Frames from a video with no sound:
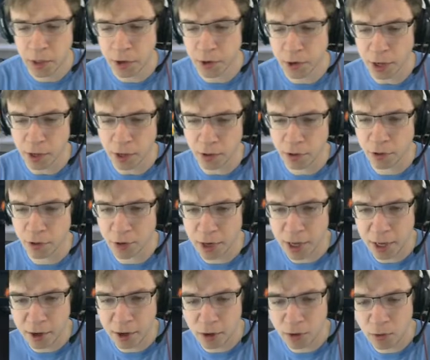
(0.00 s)
Okay, so
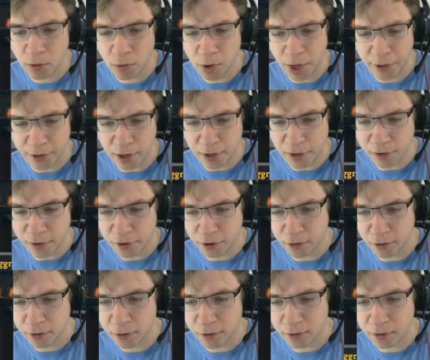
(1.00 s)
now at the end of the
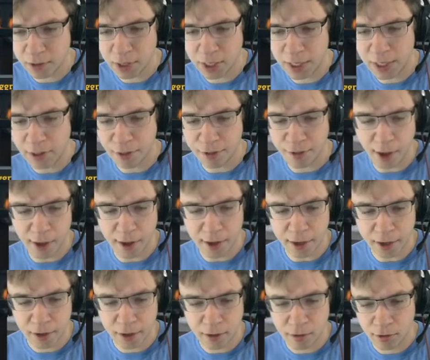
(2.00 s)
turn, he's
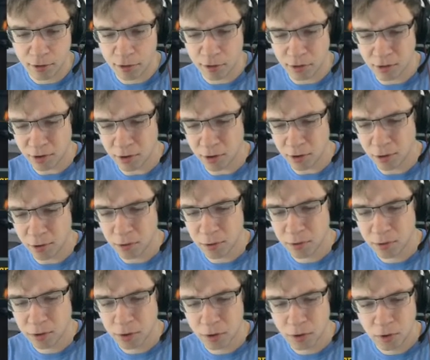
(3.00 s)
dying, so
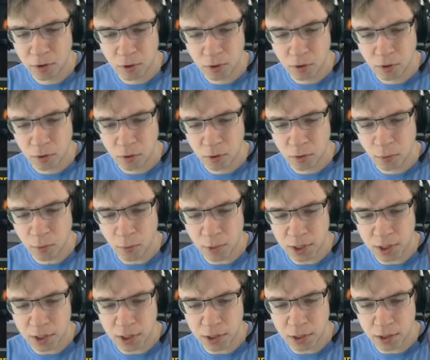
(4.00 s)

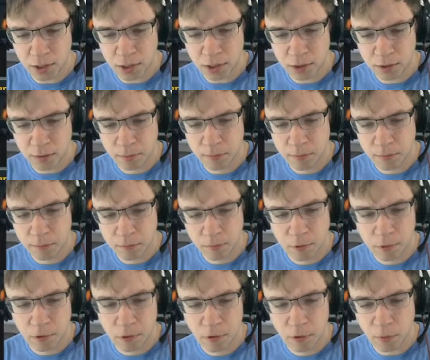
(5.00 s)
we
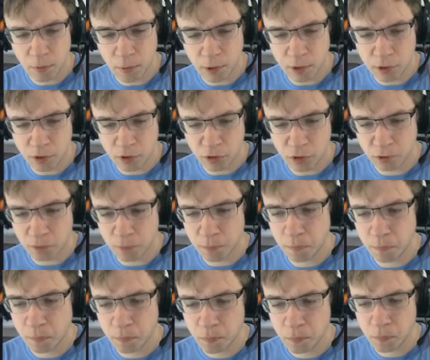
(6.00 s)
could just
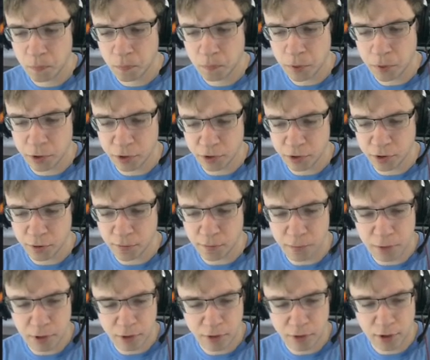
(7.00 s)
punch the
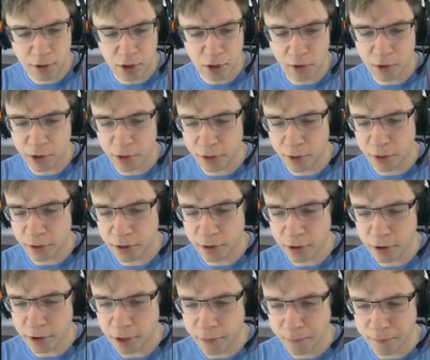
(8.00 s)
Mystic. Oh, that's lethal,
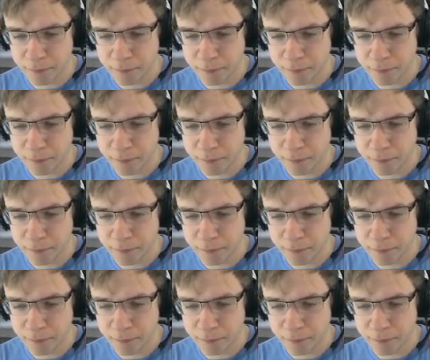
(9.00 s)
okay.